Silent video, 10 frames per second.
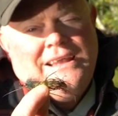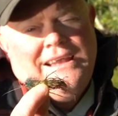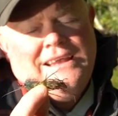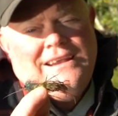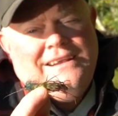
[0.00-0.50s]

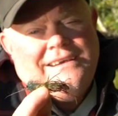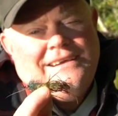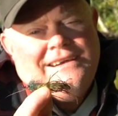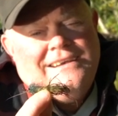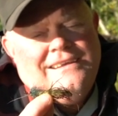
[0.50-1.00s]
And
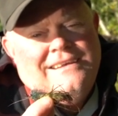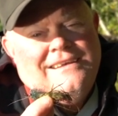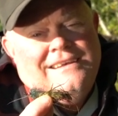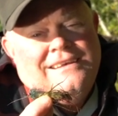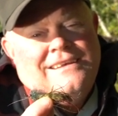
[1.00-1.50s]
uh,
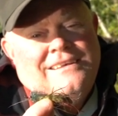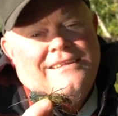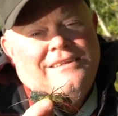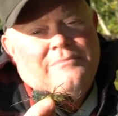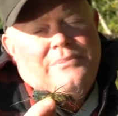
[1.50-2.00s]

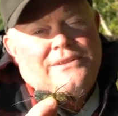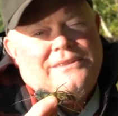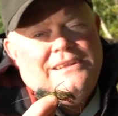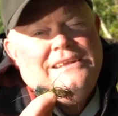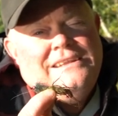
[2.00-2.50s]

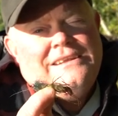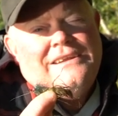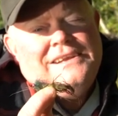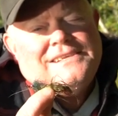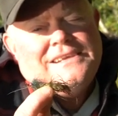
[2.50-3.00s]
but the the
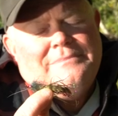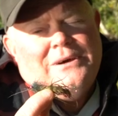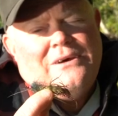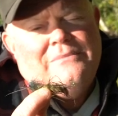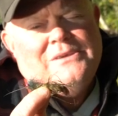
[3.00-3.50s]
nice thing
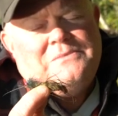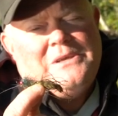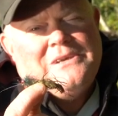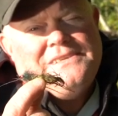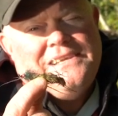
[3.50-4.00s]
about them is
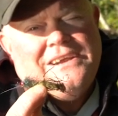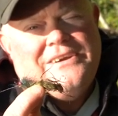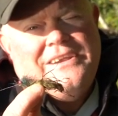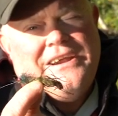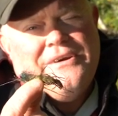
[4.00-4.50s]
because they
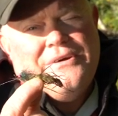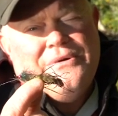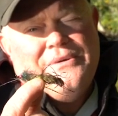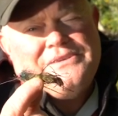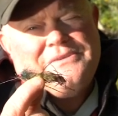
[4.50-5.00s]
are
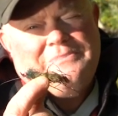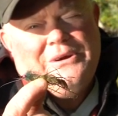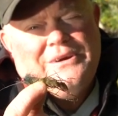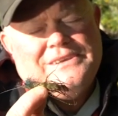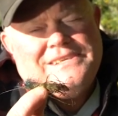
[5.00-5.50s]
narrow and
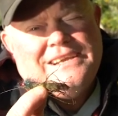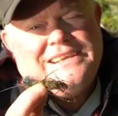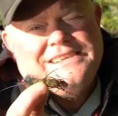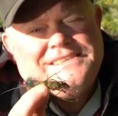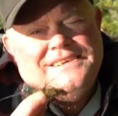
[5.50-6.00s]
sparse, I
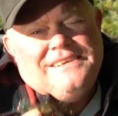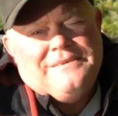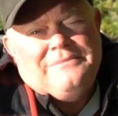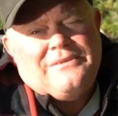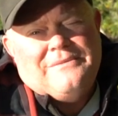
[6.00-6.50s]
can sink
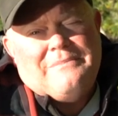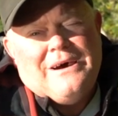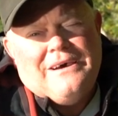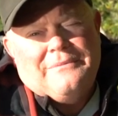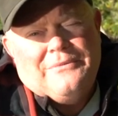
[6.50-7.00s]
them to the
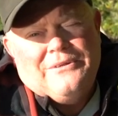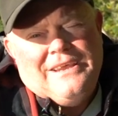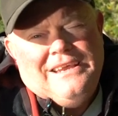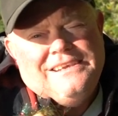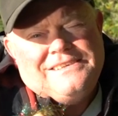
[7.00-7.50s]
bottom
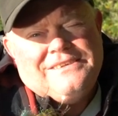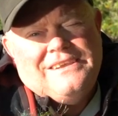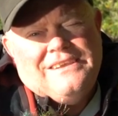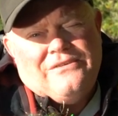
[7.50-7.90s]
really easily.